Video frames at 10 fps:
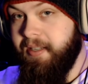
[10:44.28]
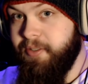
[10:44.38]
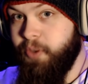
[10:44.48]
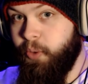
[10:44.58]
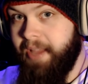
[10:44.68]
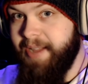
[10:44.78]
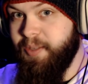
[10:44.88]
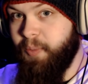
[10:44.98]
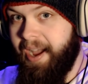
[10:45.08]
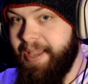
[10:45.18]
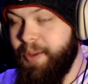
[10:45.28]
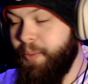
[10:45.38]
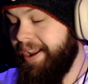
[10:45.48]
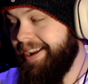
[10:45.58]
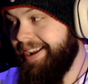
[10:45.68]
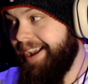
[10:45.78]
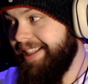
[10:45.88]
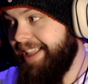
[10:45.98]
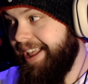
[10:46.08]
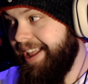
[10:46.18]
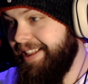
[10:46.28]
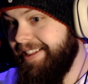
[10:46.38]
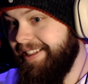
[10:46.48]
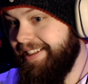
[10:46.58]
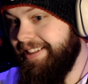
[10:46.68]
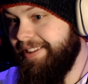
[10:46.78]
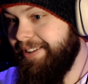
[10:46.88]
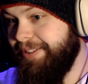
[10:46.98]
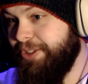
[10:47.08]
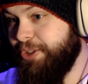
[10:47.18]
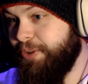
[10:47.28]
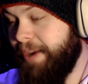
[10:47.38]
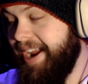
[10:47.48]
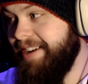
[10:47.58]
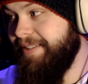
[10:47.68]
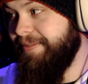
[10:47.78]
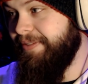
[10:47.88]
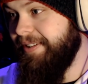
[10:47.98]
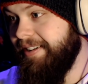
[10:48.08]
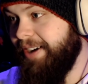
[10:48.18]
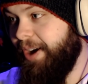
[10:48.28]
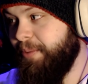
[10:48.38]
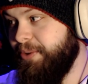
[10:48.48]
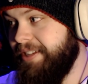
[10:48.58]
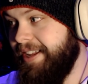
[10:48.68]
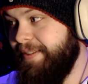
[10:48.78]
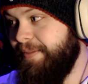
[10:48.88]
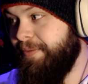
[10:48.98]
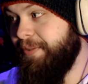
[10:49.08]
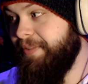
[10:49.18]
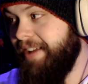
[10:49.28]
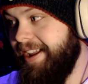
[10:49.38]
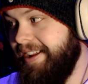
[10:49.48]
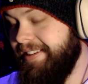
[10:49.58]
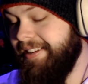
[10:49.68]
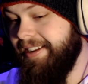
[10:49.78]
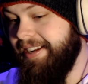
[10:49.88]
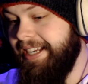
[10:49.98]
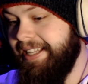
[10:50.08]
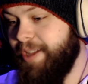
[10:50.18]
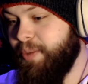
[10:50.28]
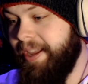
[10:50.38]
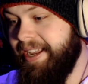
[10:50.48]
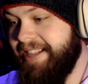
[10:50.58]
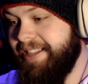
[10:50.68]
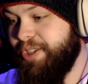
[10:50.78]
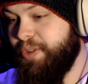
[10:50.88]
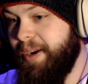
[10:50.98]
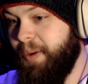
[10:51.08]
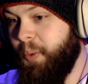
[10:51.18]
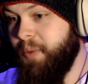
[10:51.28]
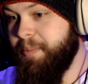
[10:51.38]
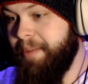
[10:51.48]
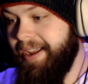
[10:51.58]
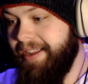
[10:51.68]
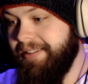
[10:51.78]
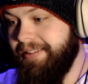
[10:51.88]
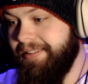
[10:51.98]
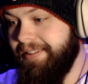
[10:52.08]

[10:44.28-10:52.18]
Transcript: So that's why he went and got that strain of, almost said vervain. That's why he got that strain of Wolfsbane.